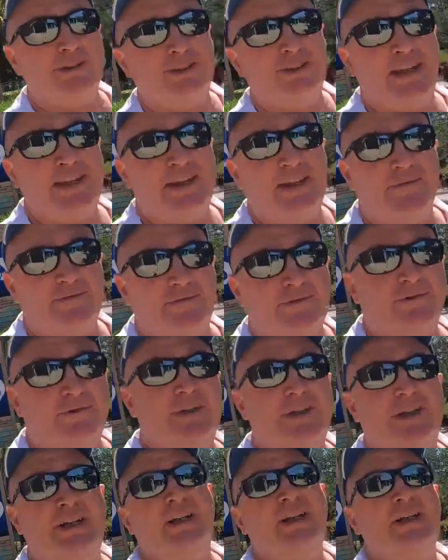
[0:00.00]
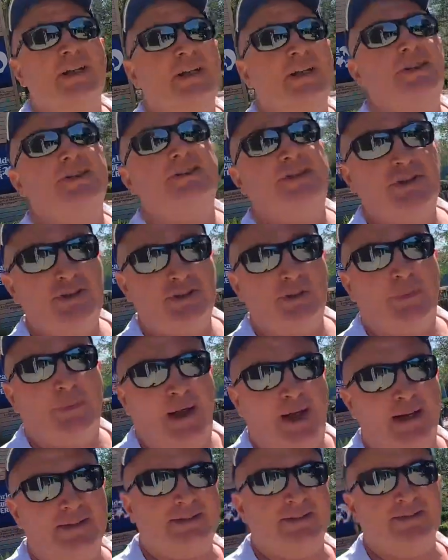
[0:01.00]
is they give free teacher
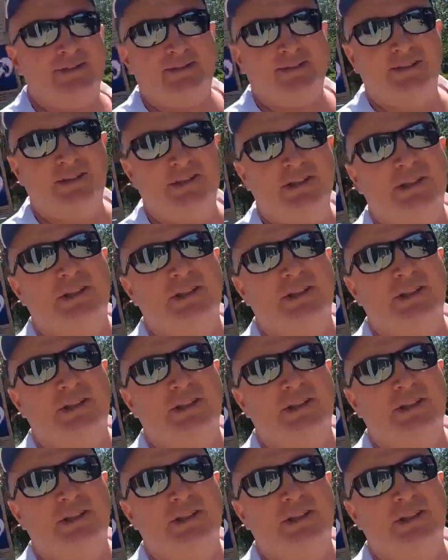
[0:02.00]
passes.